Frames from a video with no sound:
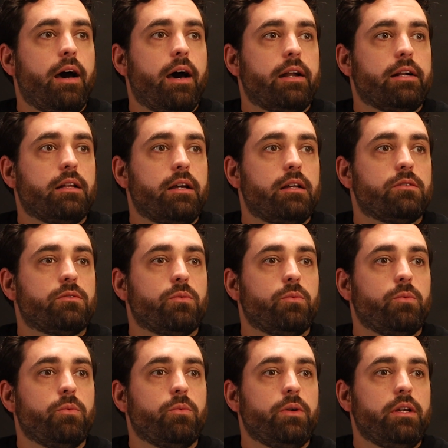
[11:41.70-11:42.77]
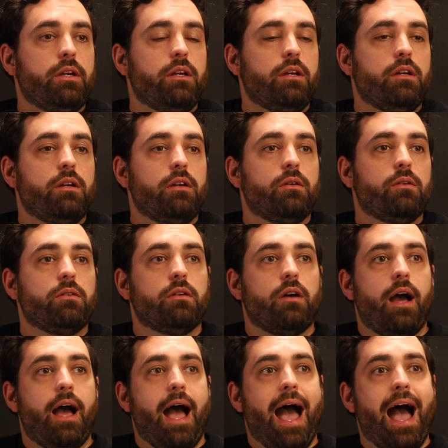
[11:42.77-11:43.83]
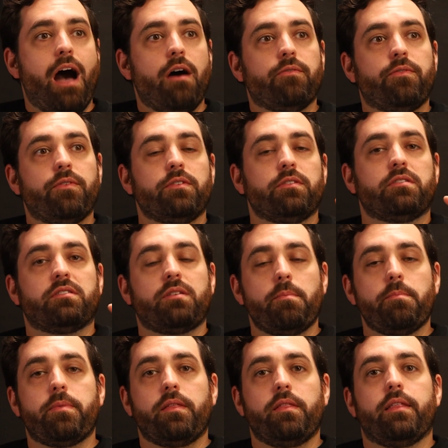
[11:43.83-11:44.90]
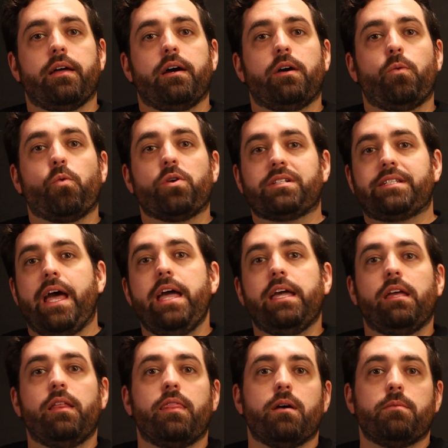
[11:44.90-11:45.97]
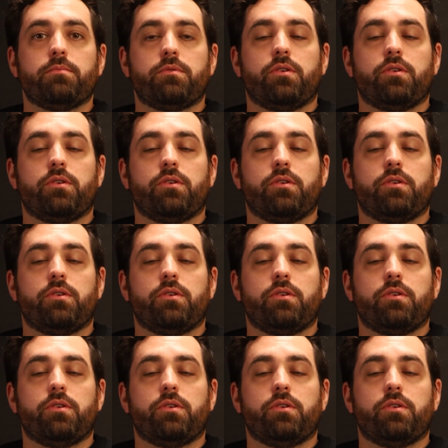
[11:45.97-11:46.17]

at a glance, we have something that we're taking them